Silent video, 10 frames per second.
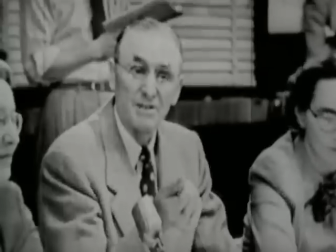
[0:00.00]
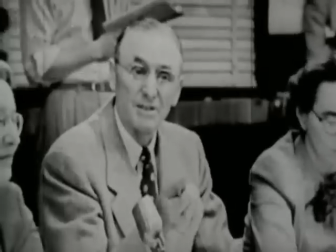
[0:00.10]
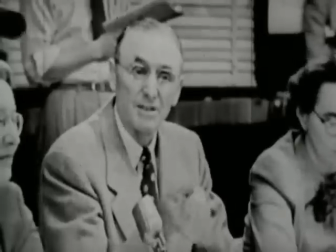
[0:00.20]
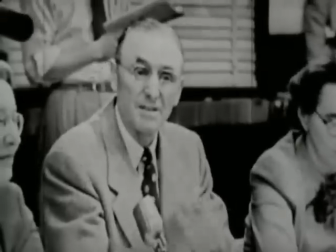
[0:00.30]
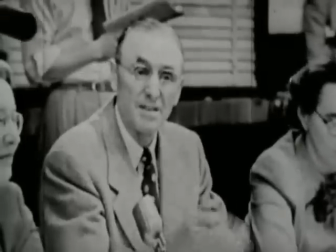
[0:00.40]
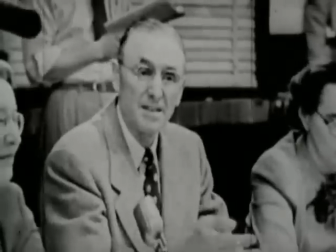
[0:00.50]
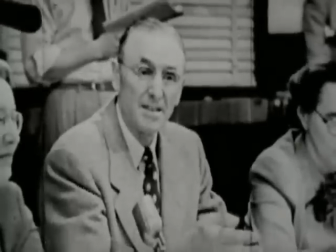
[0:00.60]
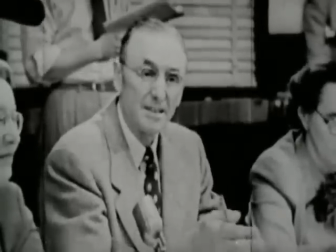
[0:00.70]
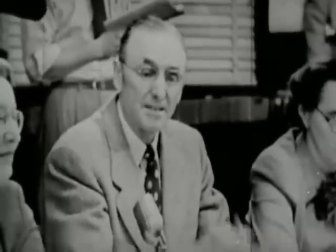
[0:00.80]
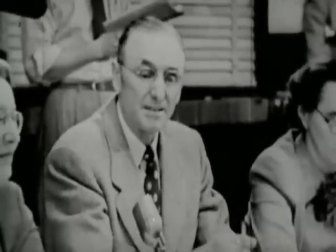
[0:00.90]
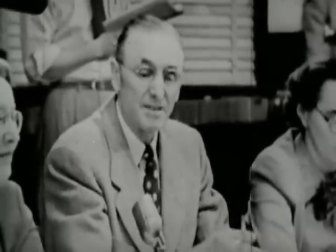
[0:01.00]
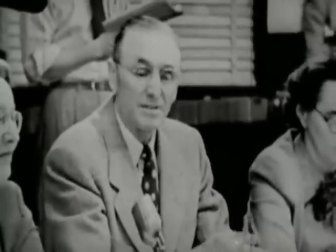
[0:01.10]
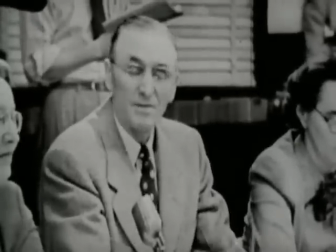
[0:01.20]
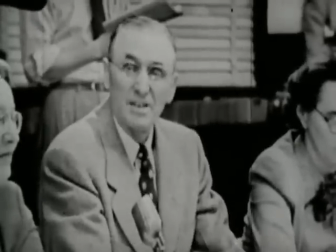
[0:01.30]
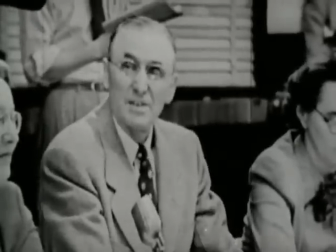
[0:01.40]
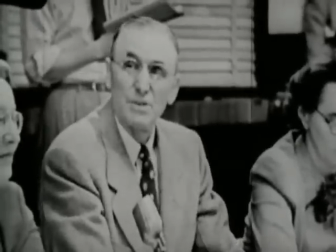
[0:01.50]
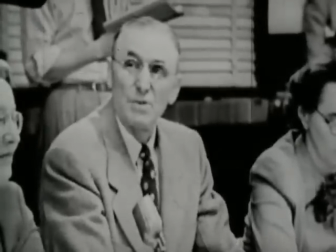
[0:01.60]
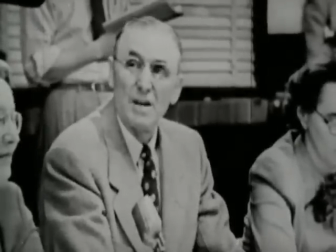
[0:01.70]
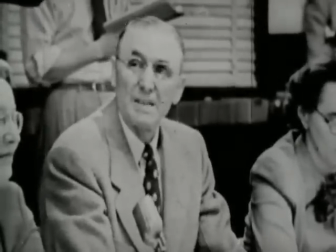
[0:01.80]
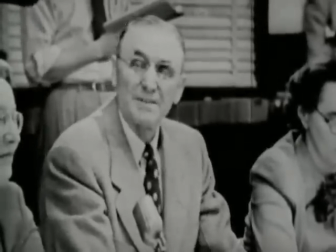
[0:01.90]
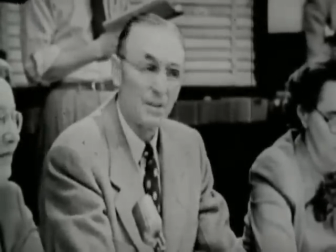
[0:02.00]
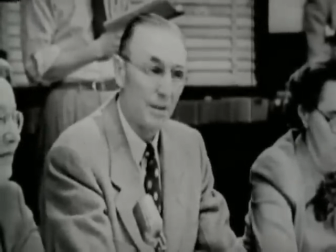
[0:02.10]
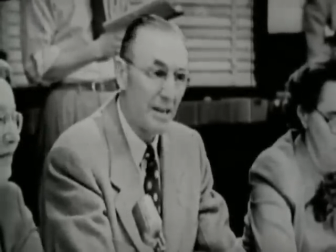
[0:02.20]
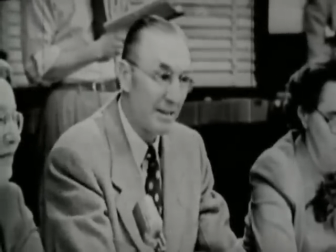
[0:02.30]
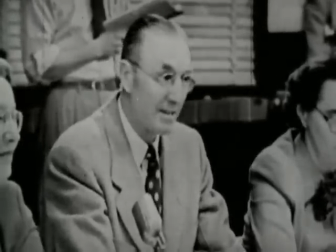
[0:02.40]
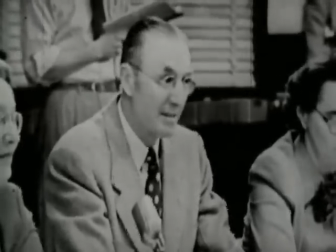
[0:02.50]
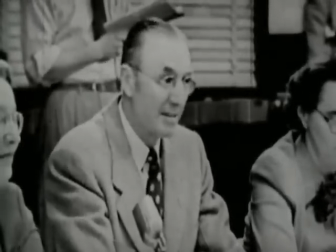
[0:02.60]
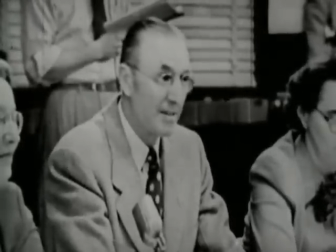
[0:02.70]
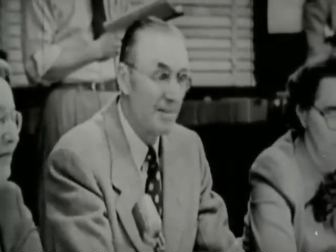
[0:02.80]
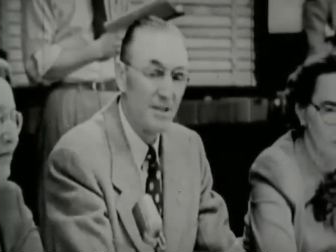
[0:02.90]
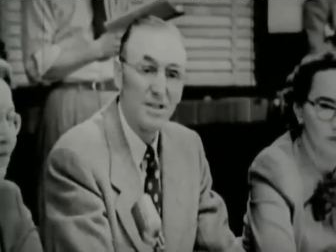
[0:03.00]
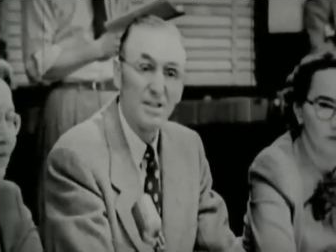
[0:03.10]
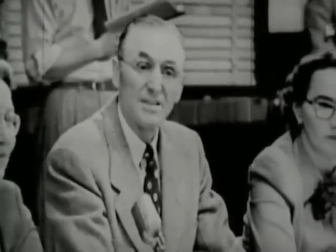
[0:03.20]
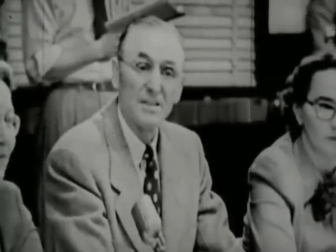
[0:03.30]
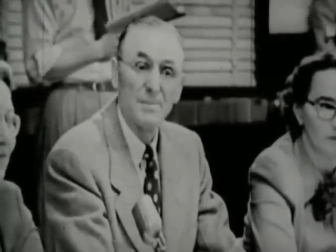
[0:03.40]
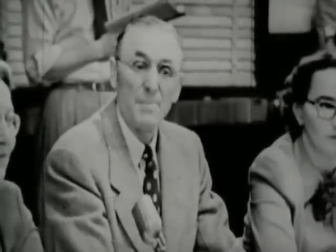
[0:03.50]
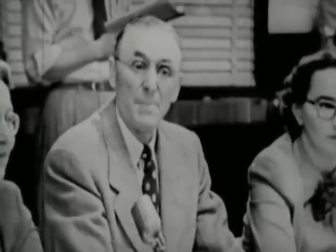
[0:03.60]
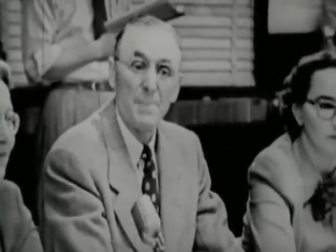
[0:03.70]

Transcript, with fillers: so good. Isn't this the thing we're trying to correct? in this system.